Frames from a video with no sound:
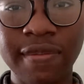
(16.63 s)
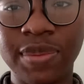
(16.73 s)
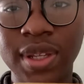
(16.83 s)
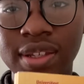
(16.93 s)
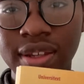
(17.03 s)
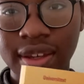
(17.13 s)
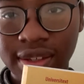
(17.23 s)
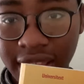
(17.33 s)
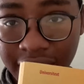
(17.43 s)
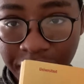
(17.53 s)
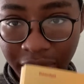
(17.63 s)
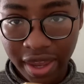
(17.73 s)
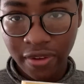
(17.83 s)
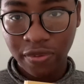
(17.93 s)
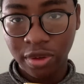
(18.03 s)
This is a
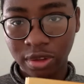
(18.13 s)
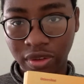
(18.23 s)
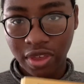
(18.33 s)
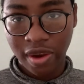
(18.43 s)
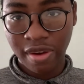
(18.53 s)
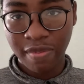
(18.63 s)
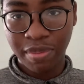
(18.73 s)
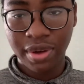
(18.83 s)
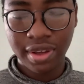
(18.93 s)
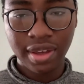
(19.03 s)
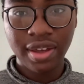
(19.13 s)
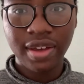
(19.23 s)
manifold theory book.